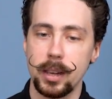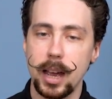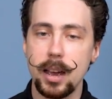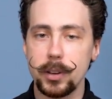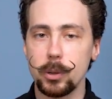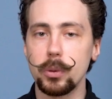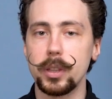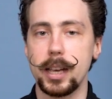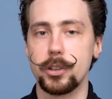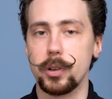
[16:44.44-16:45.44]
having all
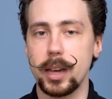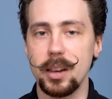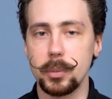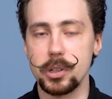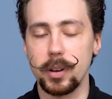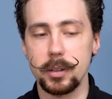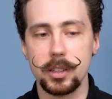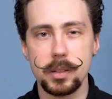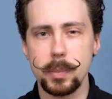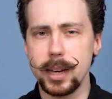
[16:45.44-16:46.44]
the extra cables around
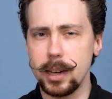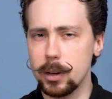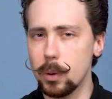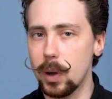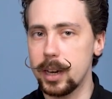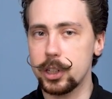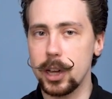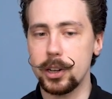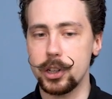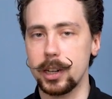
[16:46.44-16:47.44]
does make it quite
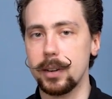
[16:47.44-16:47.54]
challenging.